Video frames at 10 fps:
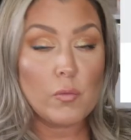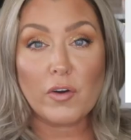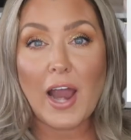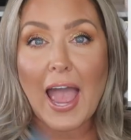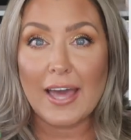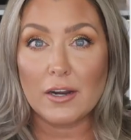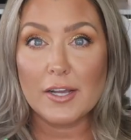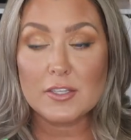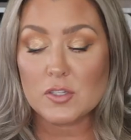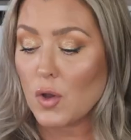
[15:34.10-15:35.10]
for
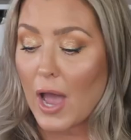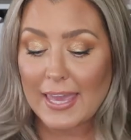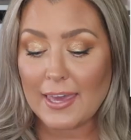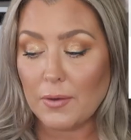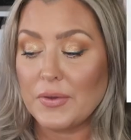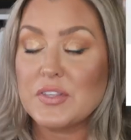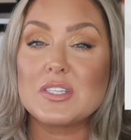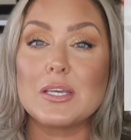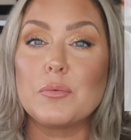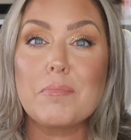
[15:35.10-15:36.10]
add-ons. So I can't wait to
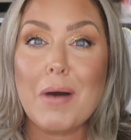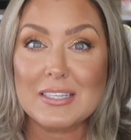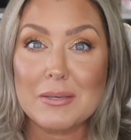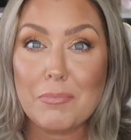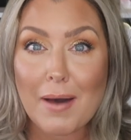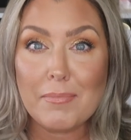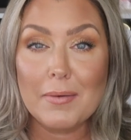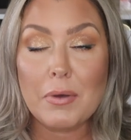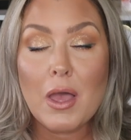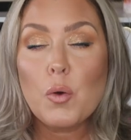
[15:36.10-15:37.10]
see what Boxy
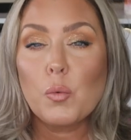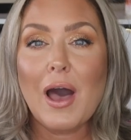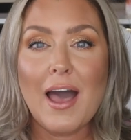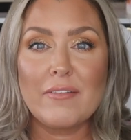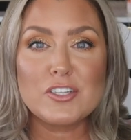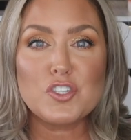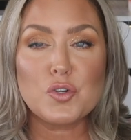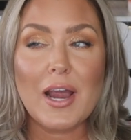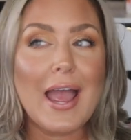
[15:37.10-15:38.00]
Pop-Up will have in store.